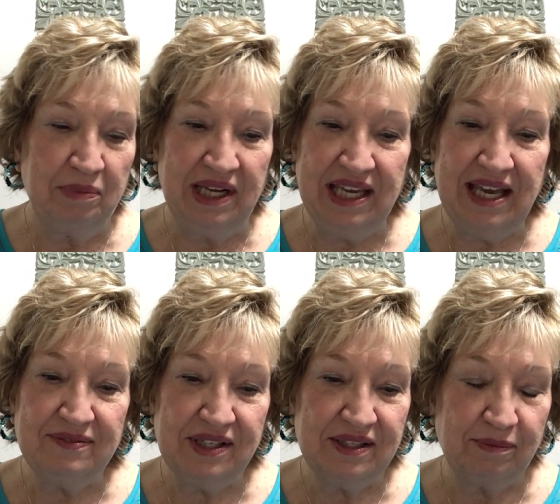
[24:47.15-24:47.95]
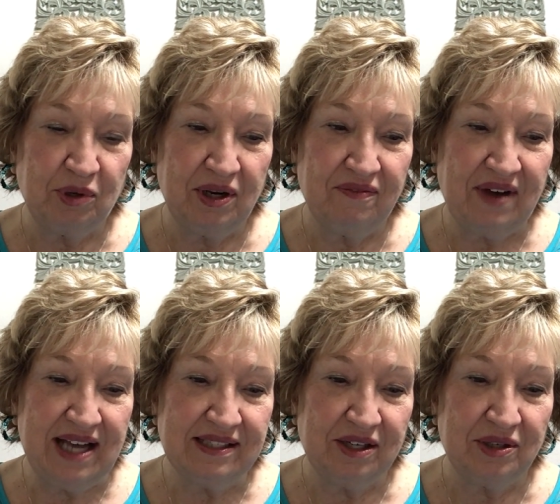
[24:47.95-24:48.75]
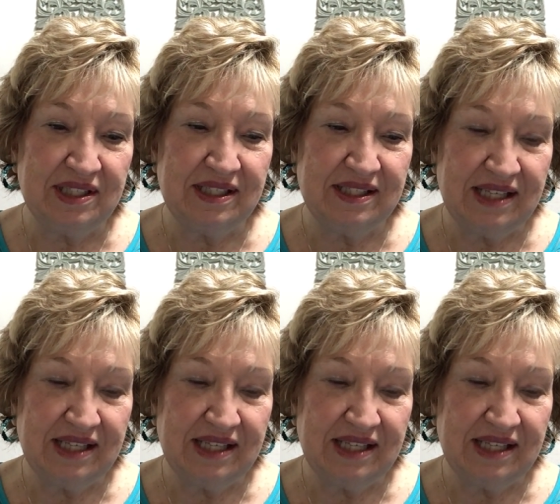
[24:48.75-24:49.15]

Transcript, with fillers: But he gives us some good advice here. He says,